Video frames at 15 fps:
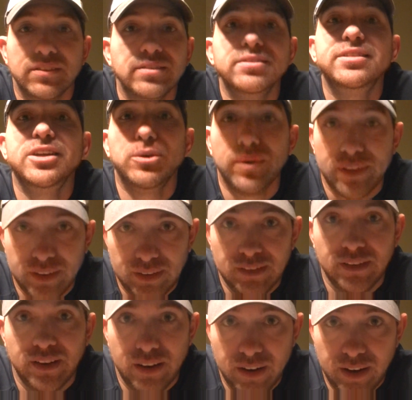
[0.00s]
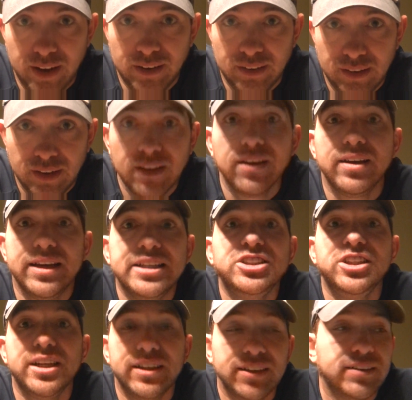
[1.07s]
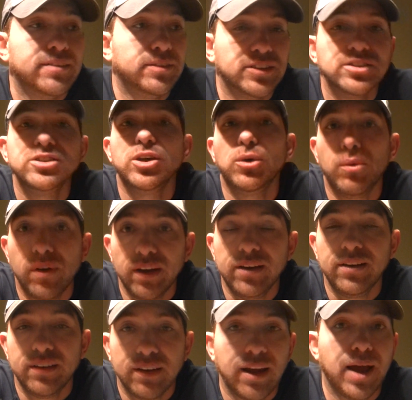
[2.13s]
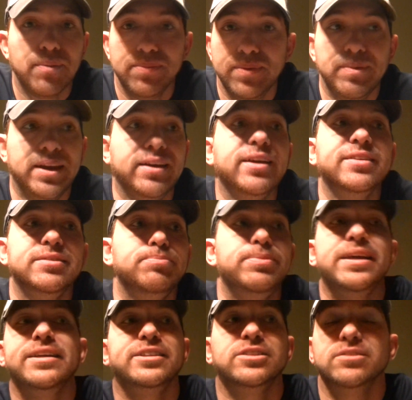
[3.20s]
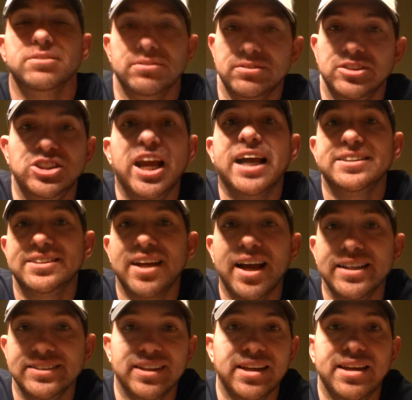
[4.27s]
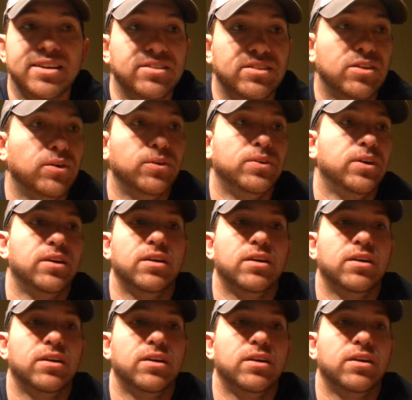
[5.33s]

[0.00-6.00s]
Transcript: deal with it. All right. He cheated. So what? I mean, he's being chastised like he's the,